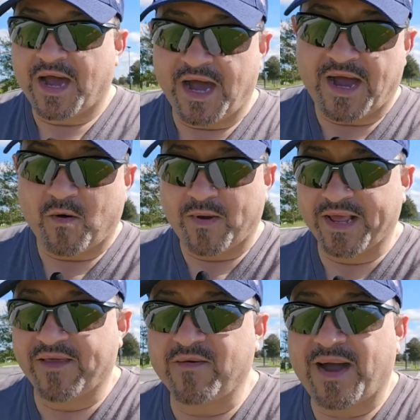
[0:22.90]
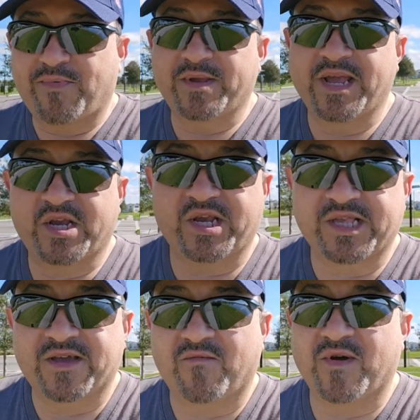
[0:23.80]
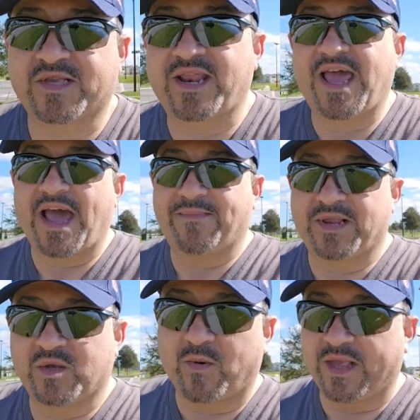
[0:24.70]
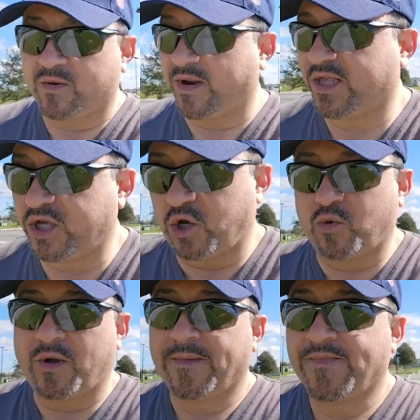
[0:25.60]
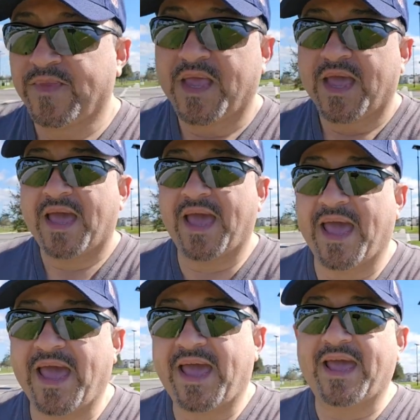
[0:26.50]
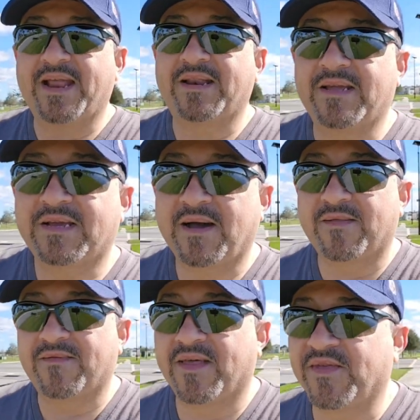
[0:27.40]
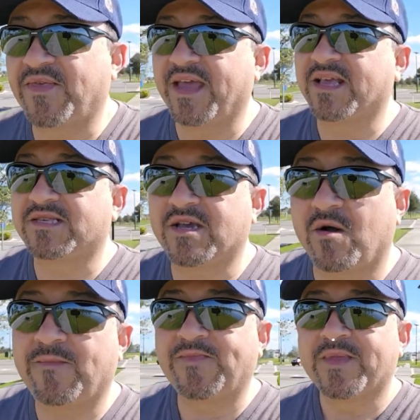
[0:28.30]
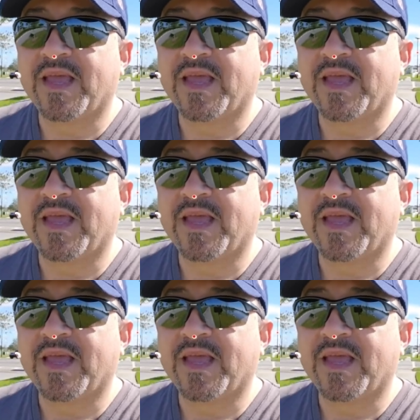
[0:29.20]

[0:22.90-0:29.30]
I want to give you my predictions of what's going to happen in 2022 and a couple of other things. So,